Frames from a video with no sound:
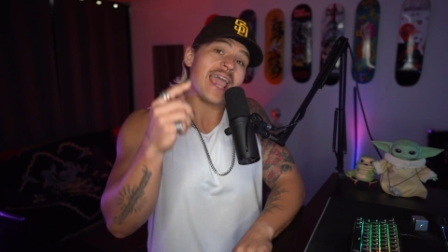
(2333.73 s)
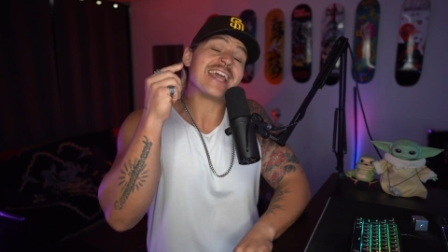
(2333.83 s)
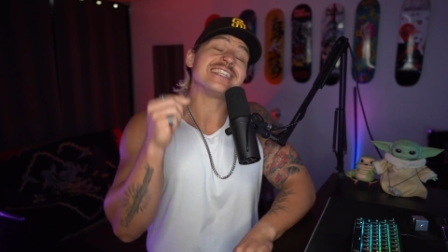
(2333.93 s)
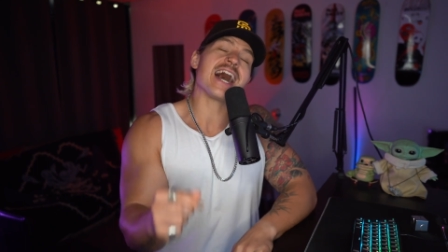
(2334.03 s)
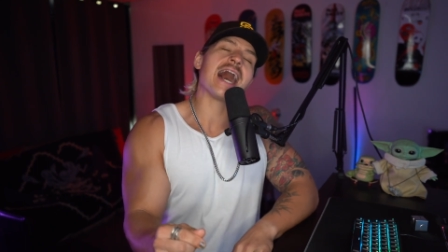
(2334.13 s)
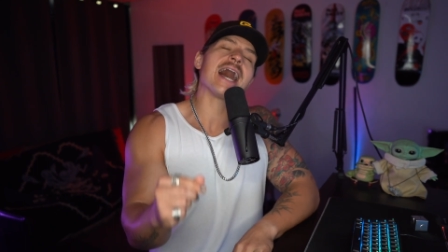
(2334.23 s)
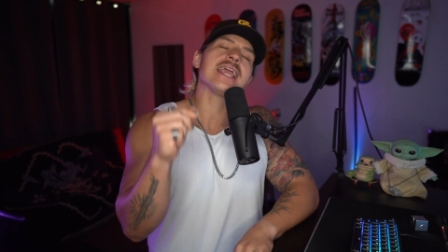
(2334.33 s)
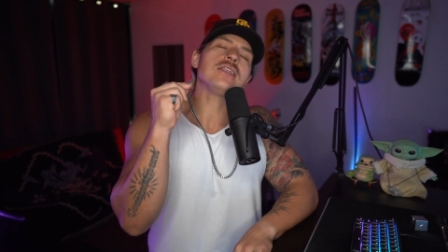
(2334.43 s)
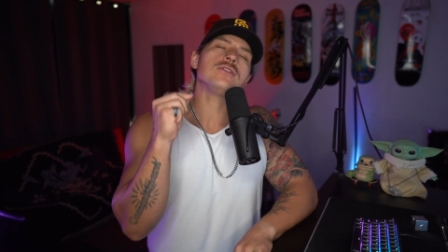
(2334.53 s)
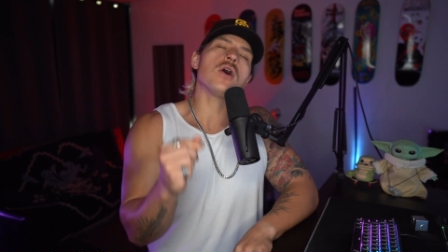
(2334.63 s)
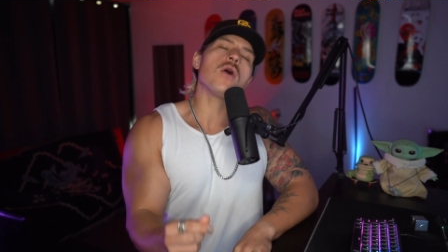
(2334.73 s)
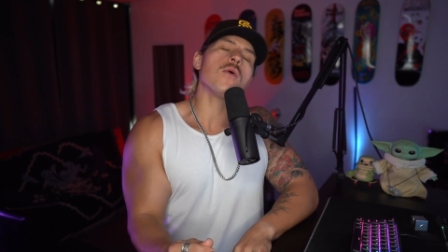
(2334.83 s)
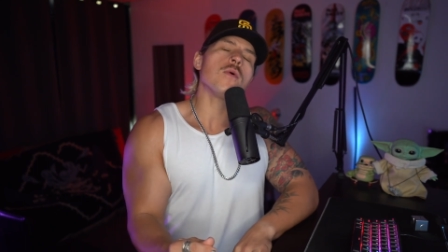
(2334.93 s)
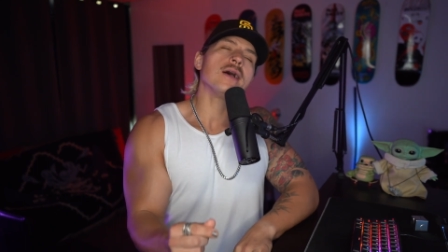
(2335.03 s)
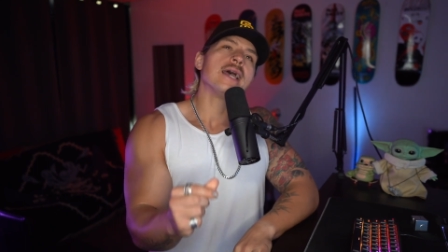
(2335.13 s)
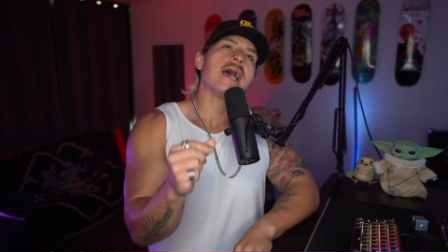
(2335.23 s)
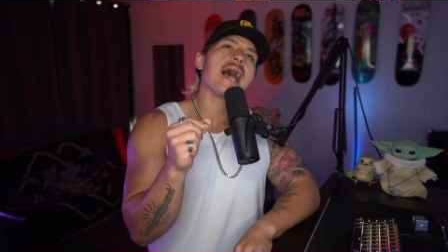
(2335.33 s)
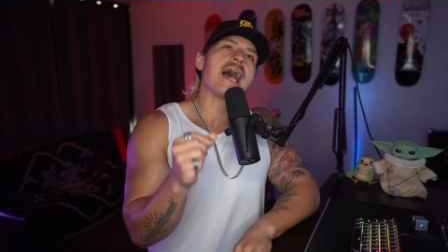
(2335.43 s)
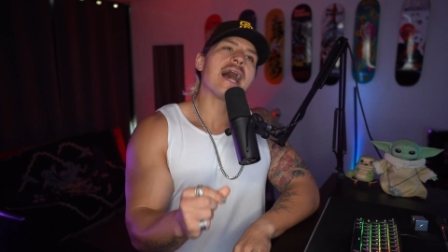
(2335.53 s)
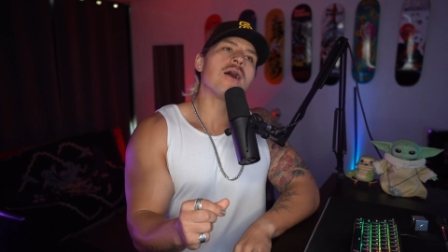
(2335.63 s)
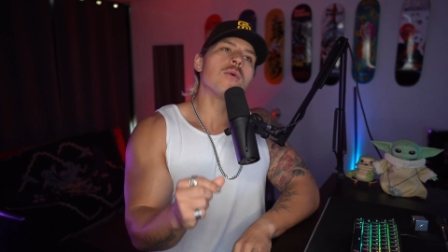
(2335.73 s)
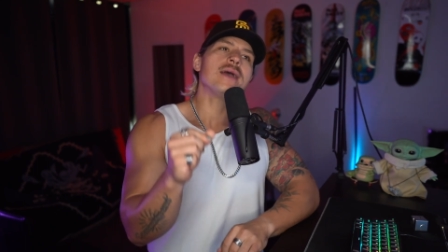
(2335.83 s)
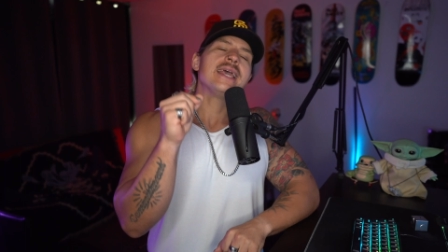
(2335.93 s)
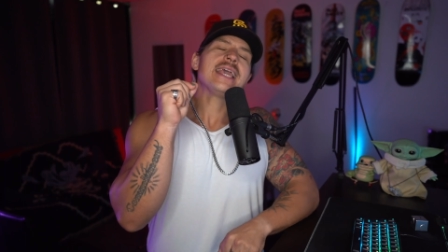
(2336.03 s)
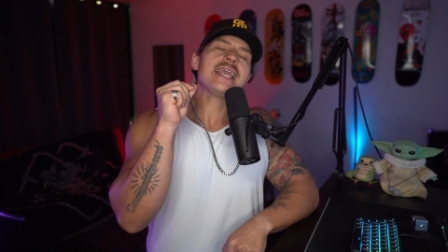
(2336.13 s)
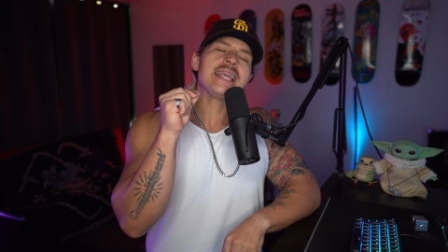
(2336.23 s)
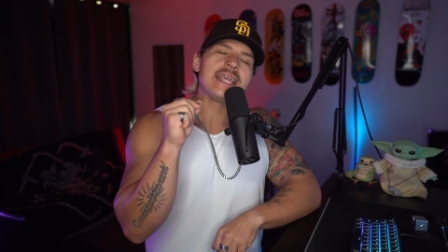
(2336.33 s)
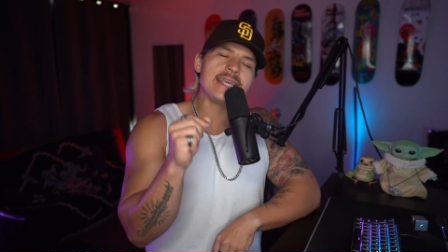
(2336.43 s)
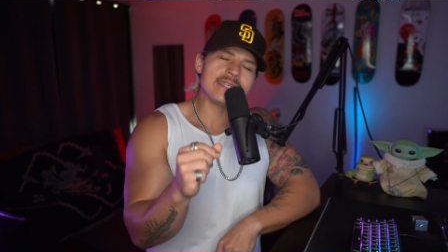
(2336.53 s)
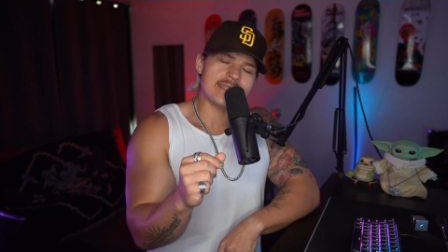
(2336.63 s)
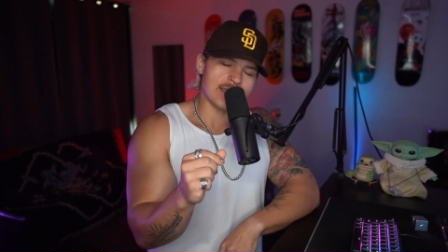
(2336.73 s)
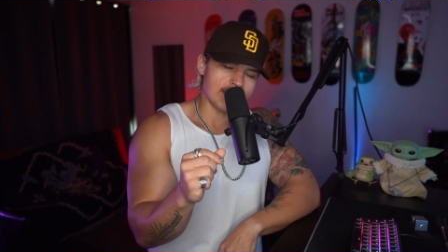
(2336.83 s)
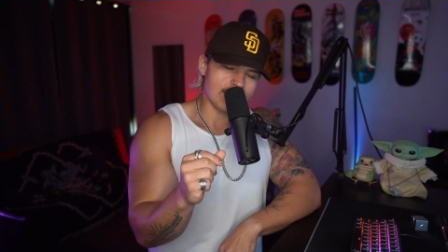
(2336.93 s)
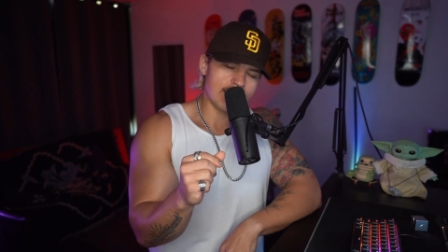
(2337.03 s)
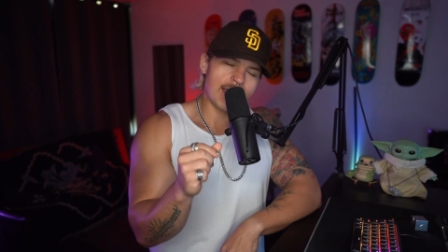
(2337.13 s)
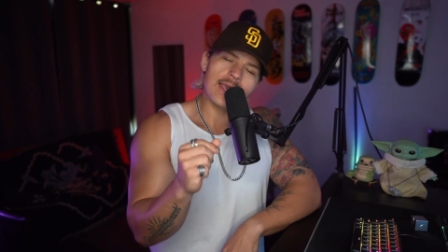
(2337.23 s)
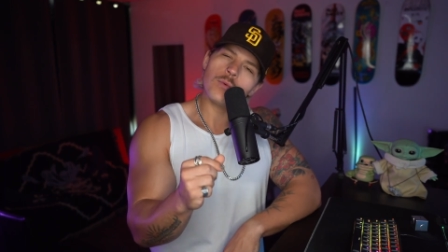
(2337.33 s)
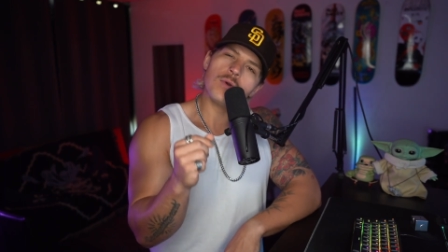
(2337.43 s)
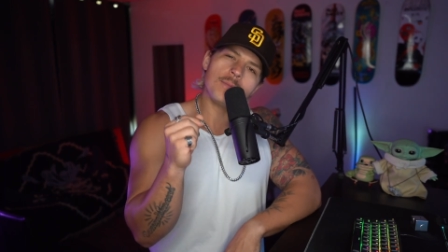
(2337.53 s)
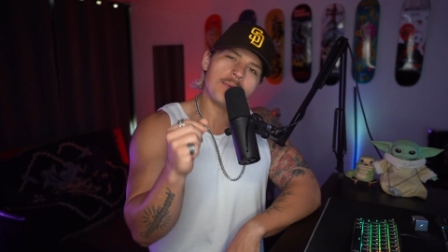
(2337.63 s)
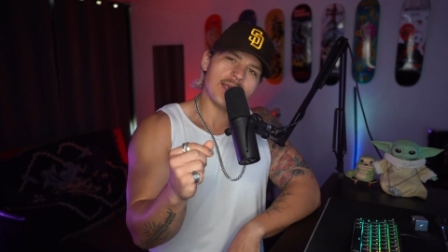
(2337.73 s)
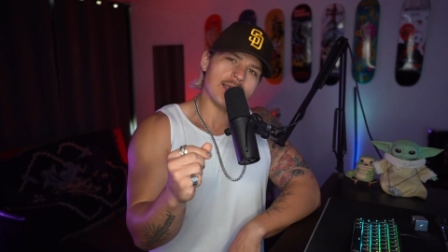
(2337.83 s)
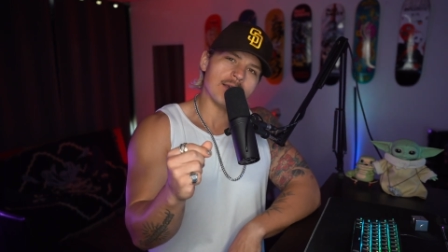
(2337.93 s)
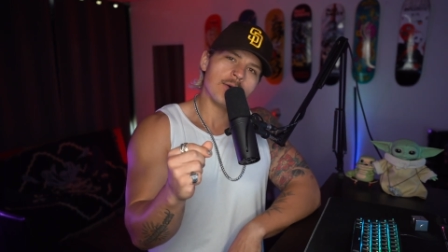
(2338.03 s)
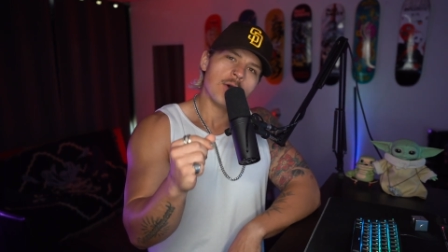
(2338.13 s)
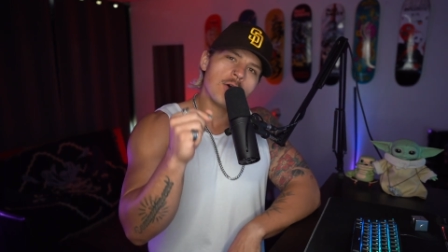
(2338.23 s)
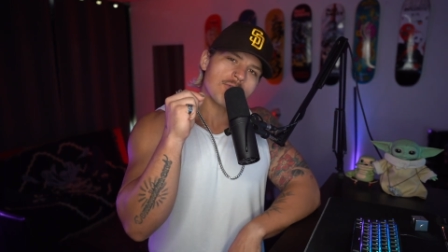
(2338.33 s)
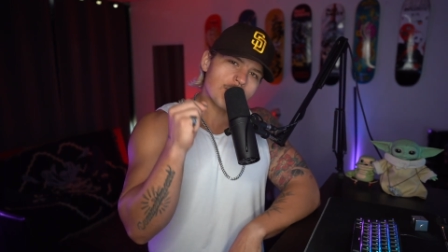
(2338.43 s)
And I know how easy it would be for